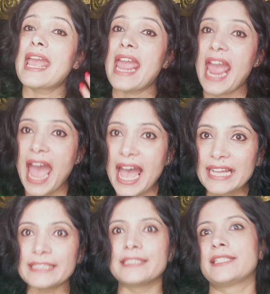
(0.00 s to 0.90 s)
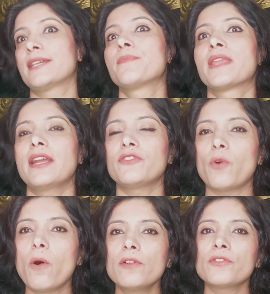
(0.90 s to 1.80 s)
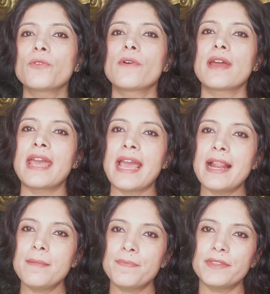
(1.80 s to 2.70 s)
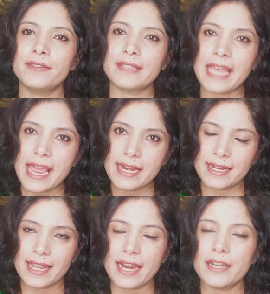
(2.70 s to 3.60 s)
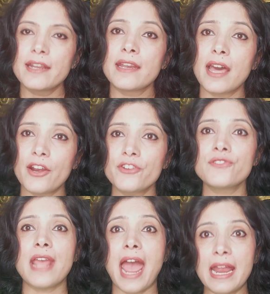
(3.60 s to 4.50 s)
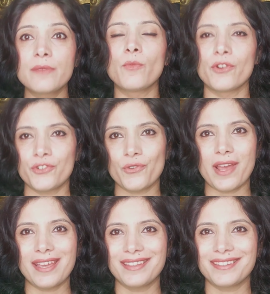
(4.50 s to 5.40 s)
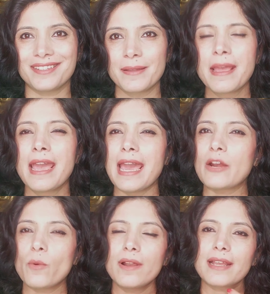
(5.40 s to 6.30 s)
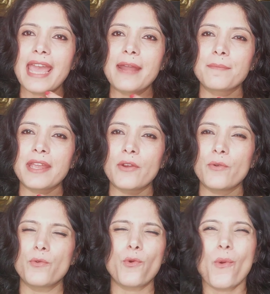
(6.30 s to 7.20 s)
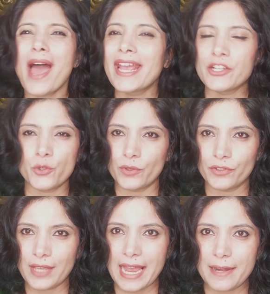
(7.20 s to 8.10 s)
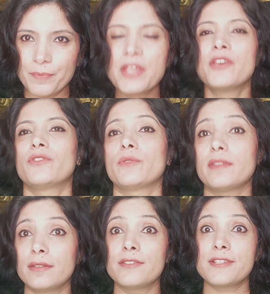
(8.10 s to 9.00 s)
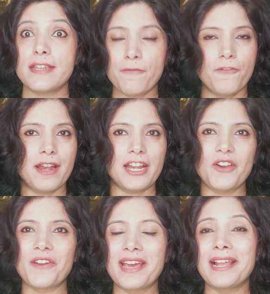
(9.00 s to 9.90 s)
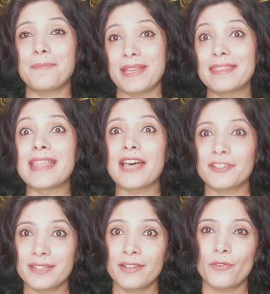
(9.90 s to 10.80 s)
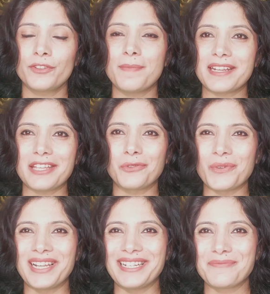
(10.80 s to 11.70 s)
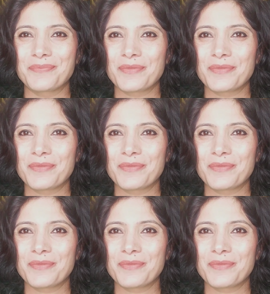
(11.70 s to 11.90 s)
and it's also going to help the skin get nourished and moisturized. Alcohol can be drying to the skin, so this is definitely going to help in that respect as well.